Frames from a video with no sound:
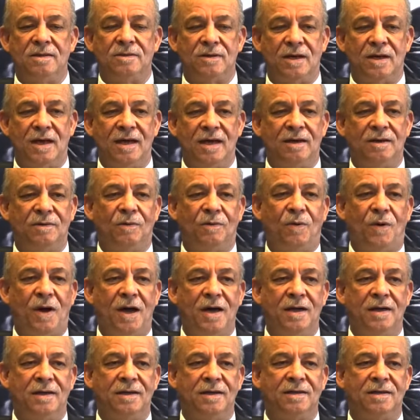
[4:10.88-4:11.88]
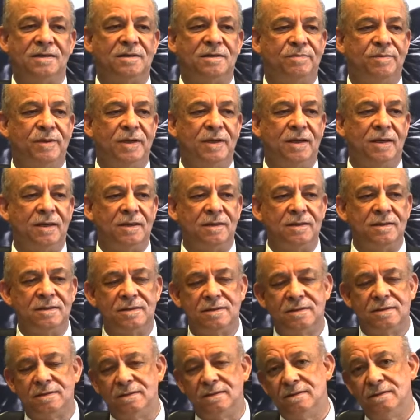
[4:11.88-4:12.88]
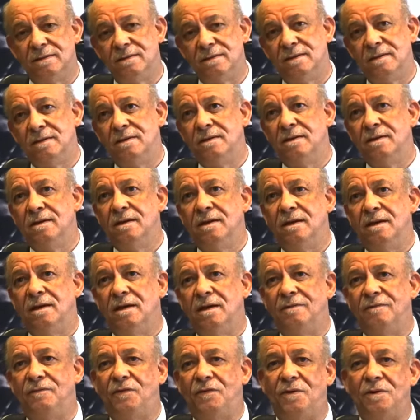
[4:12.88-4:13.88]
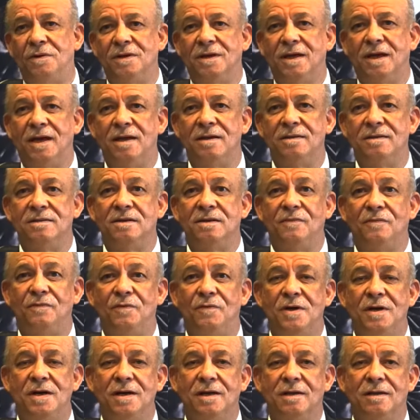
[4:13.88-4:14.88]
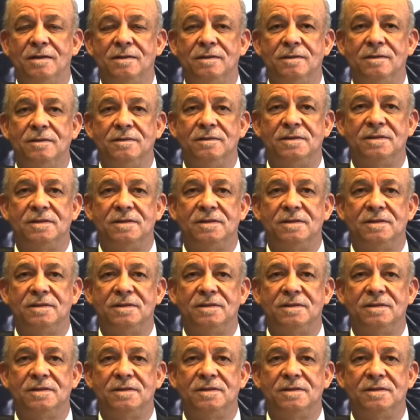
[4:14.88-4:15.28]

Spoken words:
And so I had a wide experience of all kinds of work.